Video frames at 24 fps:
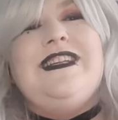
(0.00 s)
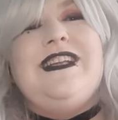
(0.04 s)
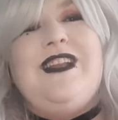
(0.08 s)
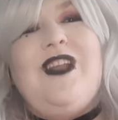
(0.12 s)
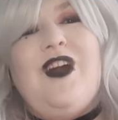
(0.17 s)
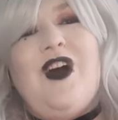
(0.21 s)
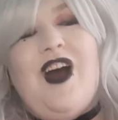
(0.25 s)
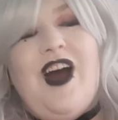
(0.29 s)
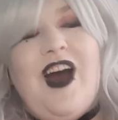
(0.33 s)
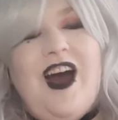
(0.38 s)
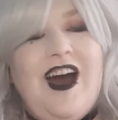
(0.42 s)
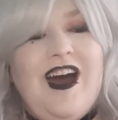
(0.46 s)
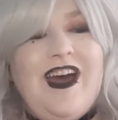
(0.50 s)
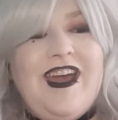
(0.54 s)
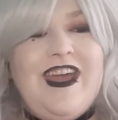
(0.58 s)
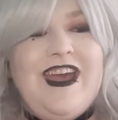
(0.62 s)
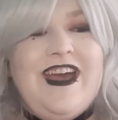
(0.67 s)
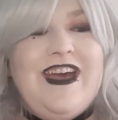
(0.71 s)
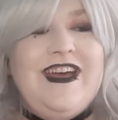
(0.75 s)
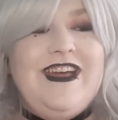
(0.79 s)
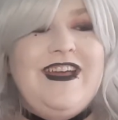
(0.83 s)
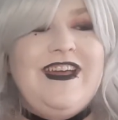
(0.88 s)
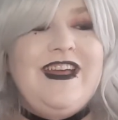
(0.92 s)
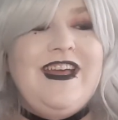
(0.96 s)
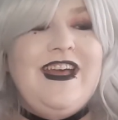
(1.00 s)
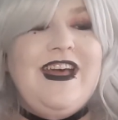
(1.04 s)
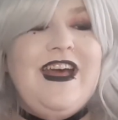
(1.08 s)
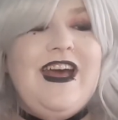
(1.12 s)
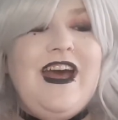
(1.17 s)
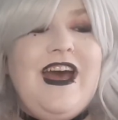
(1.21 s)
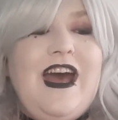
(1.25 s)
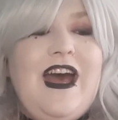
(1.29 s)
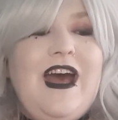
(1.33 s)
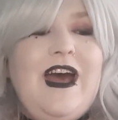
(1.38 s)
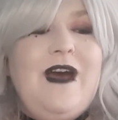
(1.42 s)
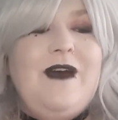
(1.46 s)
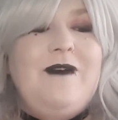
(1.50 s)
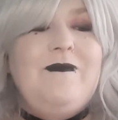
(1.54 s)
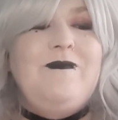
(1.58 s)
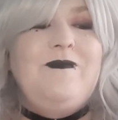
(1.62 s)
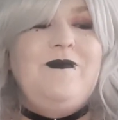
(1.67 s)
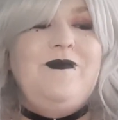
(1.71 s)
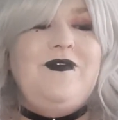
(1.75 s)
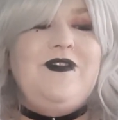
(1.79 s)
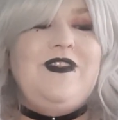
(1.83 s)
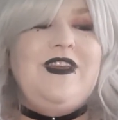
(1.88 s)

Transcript: a lot higher than